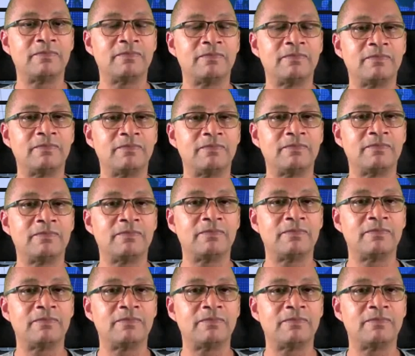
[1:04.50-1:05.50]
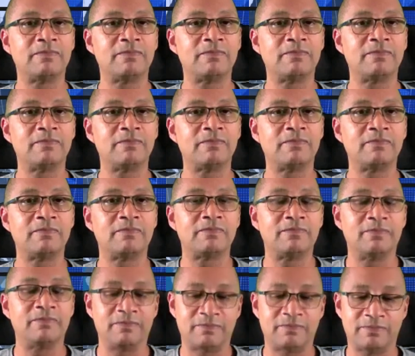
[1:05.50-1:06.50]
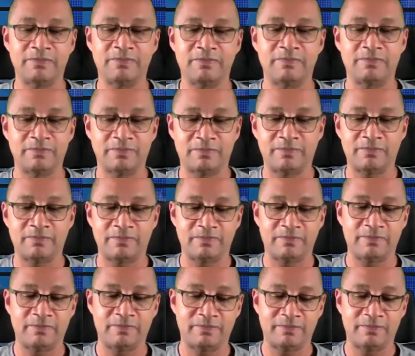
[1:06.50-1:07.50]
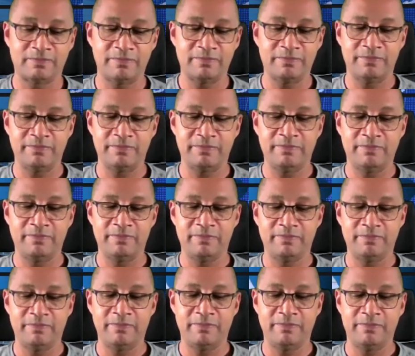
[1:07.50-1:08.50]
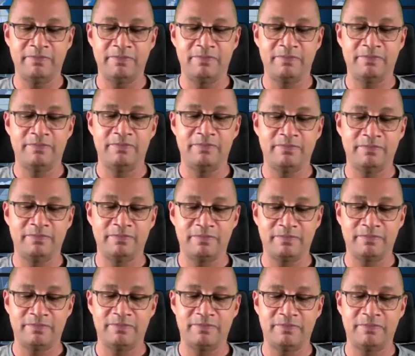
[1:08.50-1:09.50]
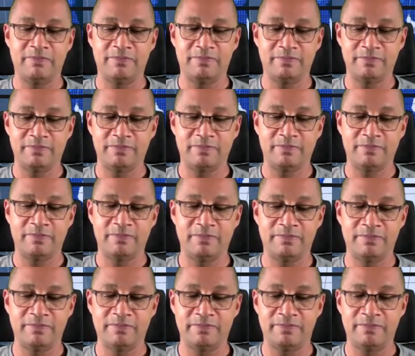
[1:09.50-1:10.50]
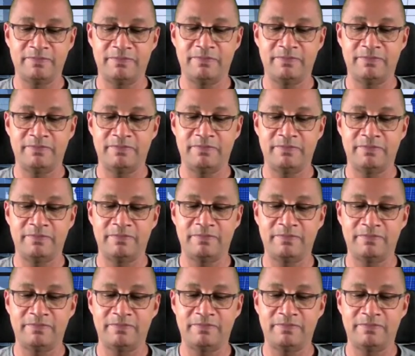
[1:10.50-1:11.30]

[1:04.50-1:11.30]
(silent)